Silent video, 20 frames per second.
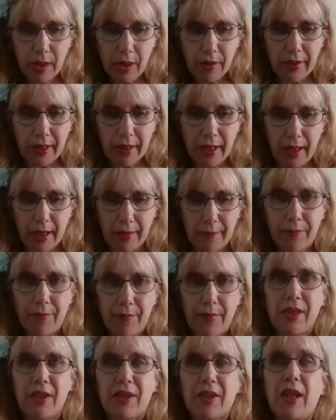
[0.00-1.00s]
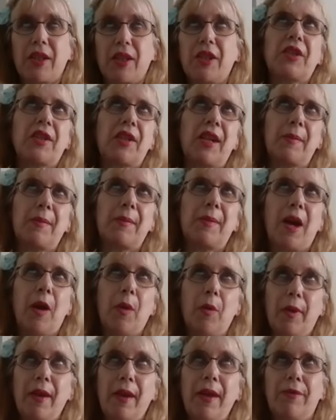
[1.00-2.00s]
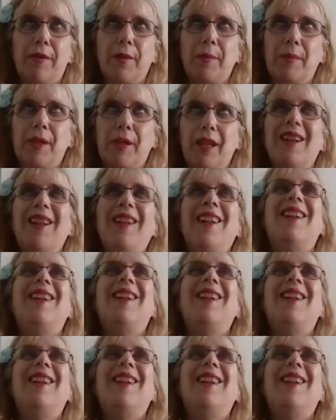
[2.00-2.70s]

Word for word: Okay, please can you take that away from me?